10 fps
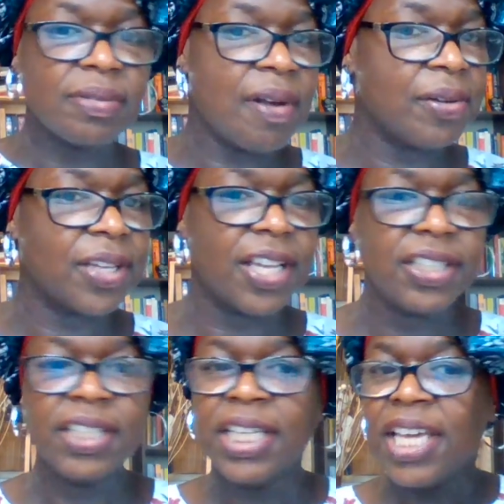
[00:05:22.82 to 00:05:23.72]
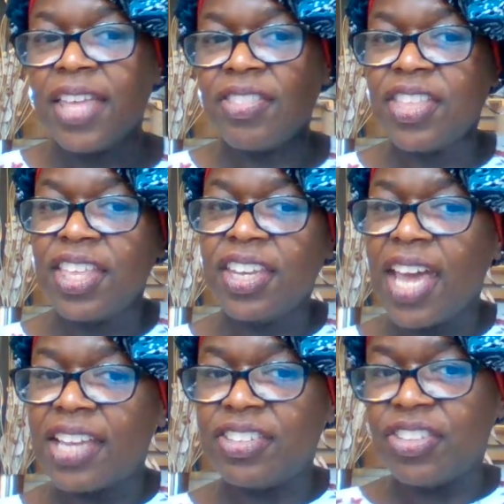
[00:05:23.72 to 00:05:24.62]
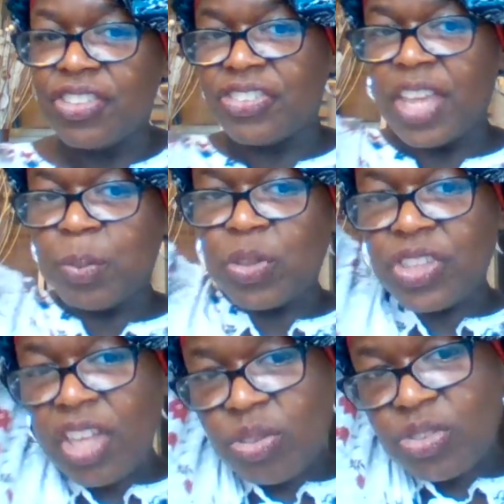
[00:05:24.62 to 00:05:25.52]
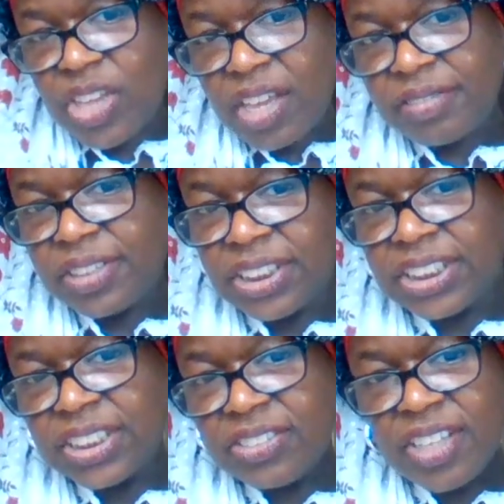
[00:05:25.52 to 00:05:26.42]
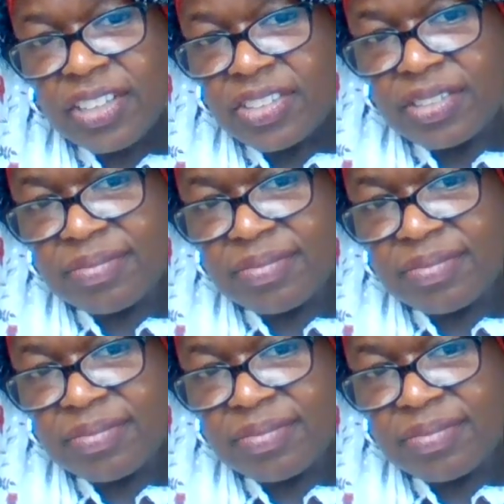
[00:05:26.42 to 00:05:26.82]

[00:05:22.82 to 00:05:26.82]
Okay. And then I did the same with the other side and tucked it.